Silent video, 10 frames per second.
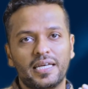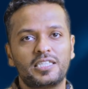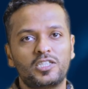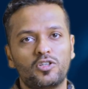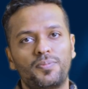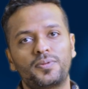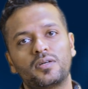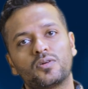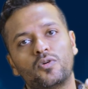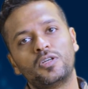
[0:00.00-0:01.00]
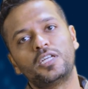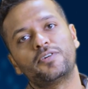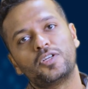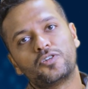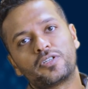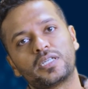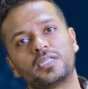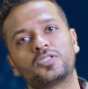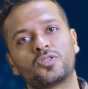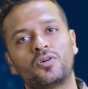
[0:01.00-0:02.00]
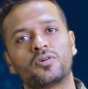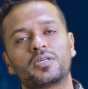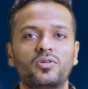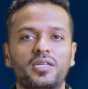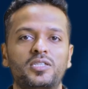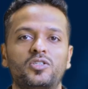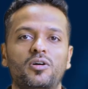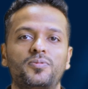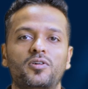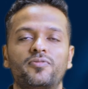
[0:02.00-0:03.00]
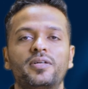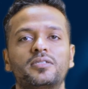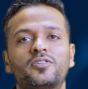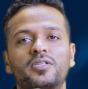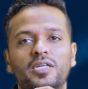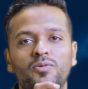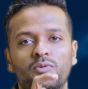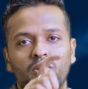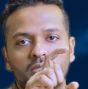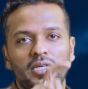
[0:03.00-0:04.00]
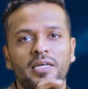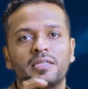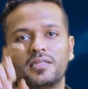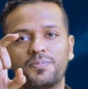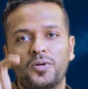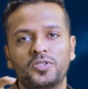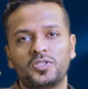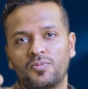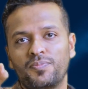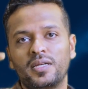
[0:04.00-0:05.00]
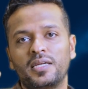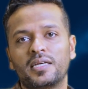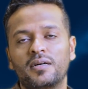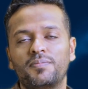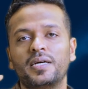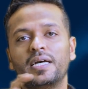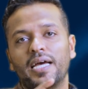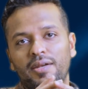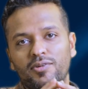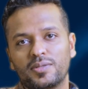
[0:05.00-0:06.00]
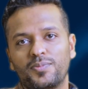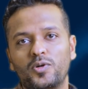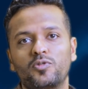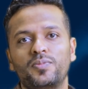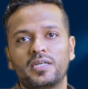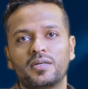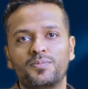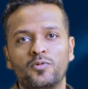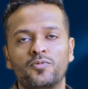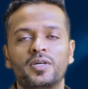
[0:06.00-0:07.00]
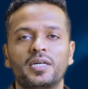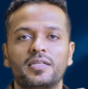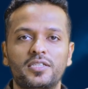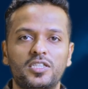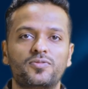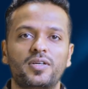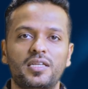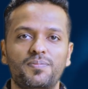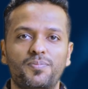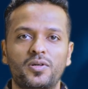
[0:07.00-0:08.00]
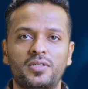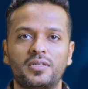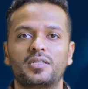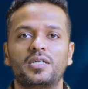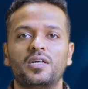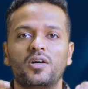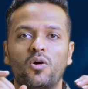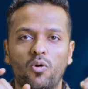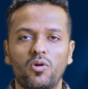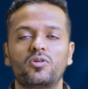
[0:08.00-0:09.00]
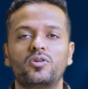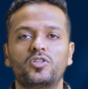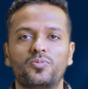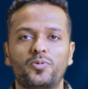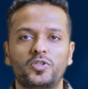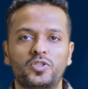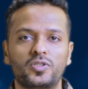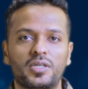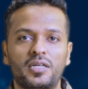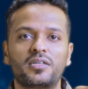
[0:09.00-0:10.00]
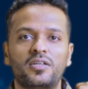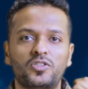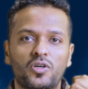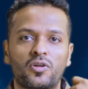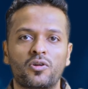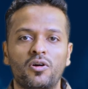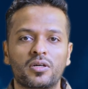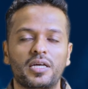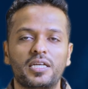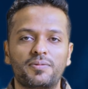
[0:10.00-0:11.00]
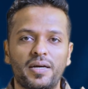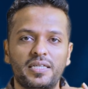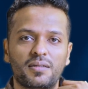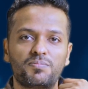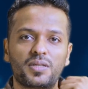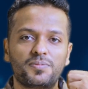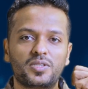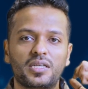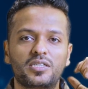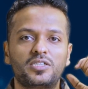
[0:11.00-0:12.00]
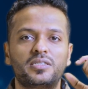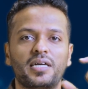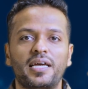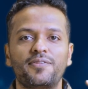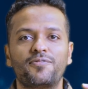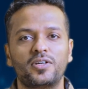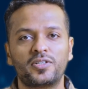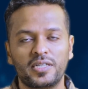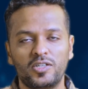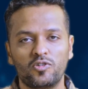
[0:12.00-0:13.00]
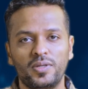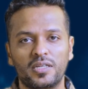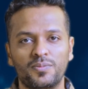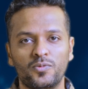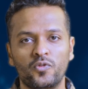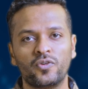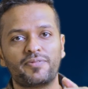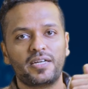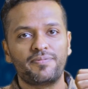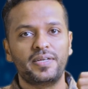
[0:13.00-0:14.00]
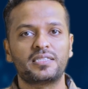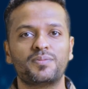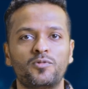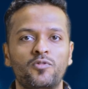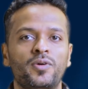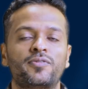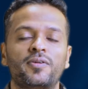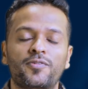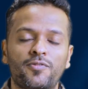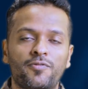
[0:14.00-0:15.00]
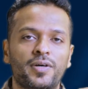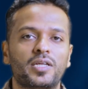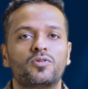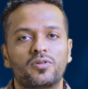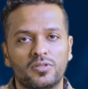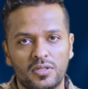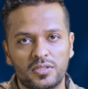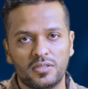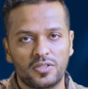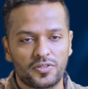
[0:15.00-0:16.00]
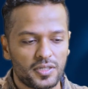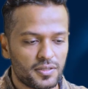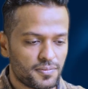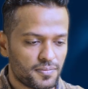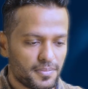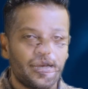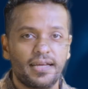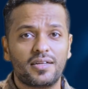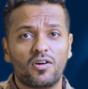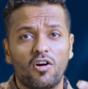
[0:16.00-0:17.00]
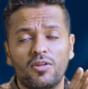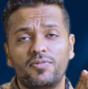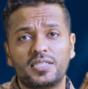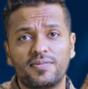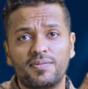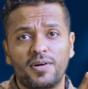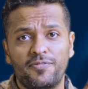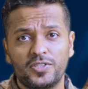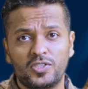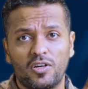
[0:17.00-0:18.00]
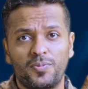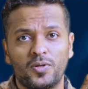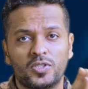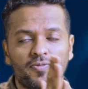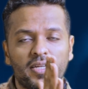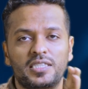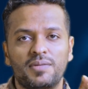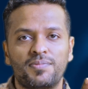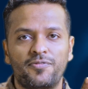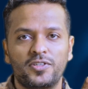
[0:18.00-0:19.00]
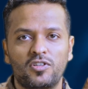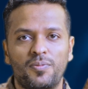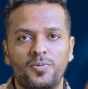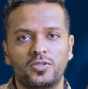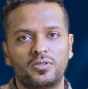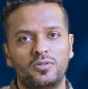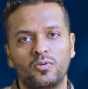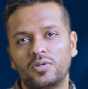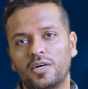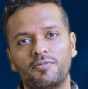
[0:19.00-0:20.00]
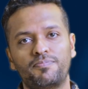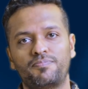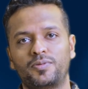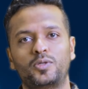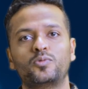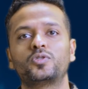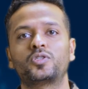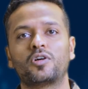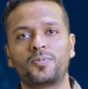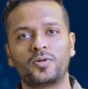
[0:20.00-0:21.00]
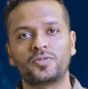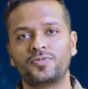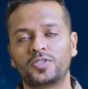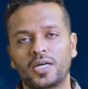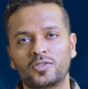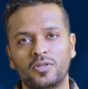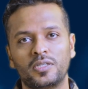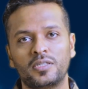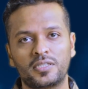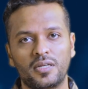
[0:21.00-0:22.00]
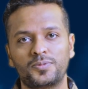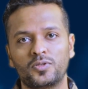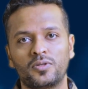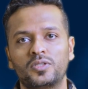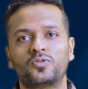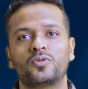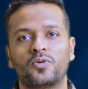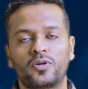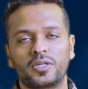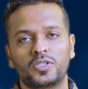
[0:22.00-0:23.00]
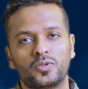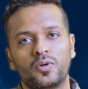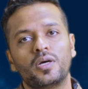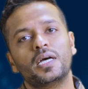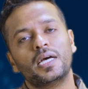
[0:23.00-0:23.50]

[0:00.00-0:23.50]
Get stopped out only when your trade is wrong. Don't get stopped out when the trade was in the process of building up and was about to make a move. This is very important. Hold on to your positions unless you're wrong. It might sometimes take time for a trade to make a move, but when it makes a move, it will be very good results in the trade. And always have a buffer stop loss. When I say buffer stop loss, don't have huge stop loss which actually disrupts your risk to reward ratio.